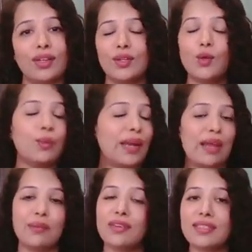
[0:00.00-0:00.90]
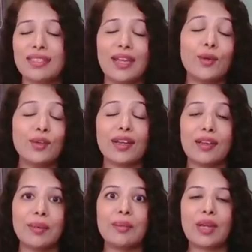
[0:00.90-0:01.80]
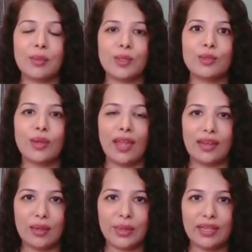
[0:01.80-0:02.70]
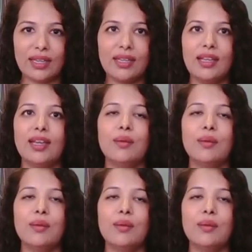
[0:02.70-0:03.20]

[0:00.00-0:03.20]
No primers. I don't recommend primers to anybody.